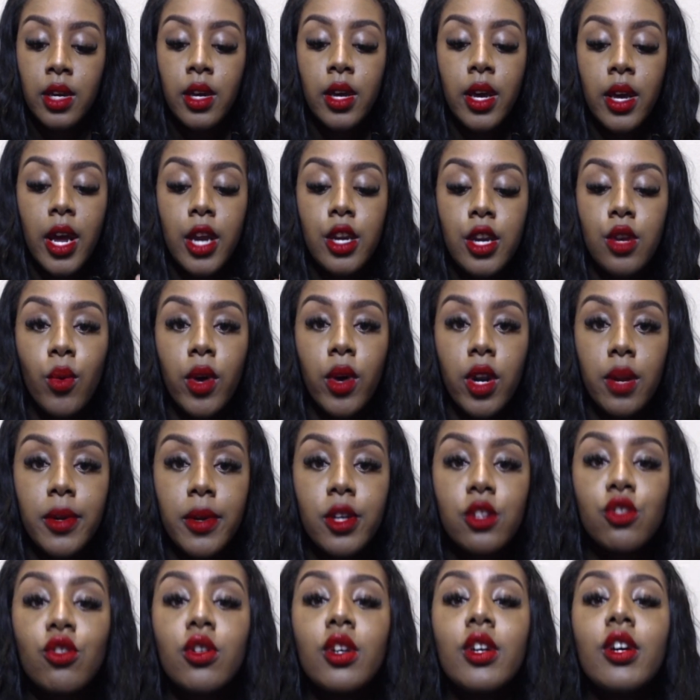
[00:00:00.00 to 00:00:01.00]
And you want to make
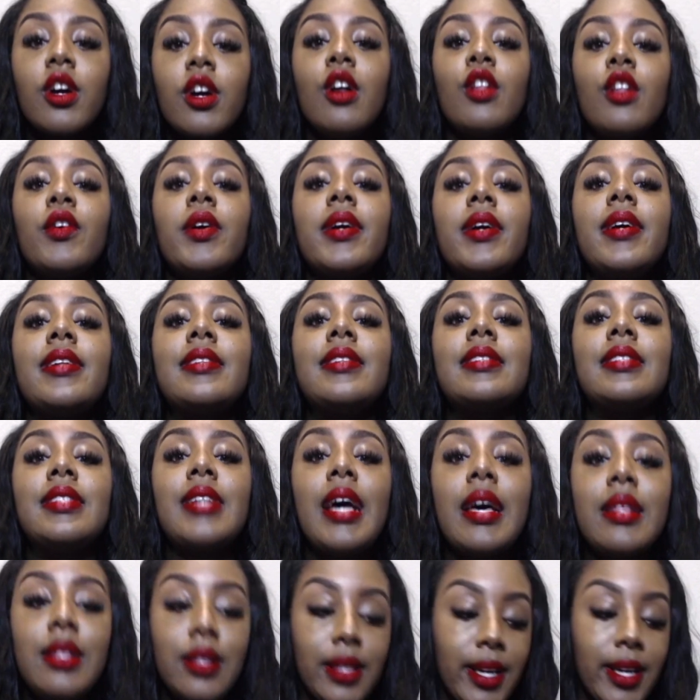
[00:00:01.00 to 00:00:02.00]
sure to color
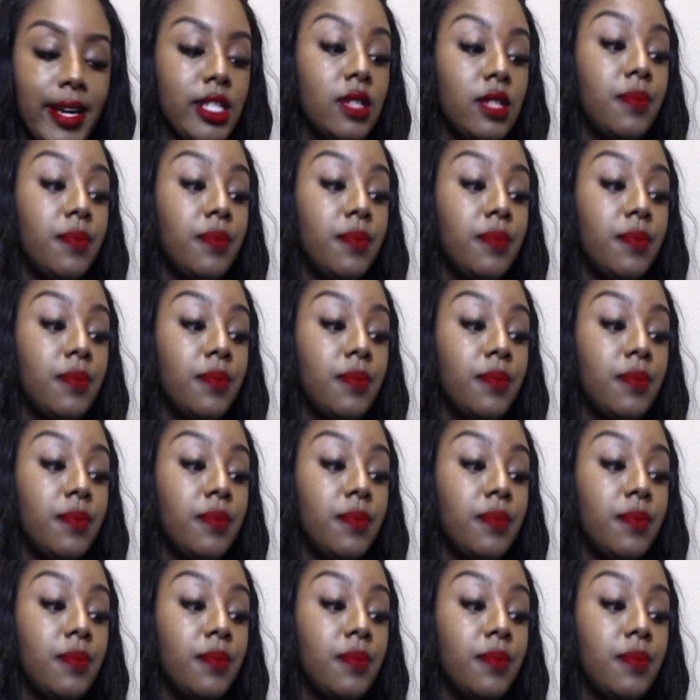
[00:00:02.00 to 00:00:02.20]
inside the lines,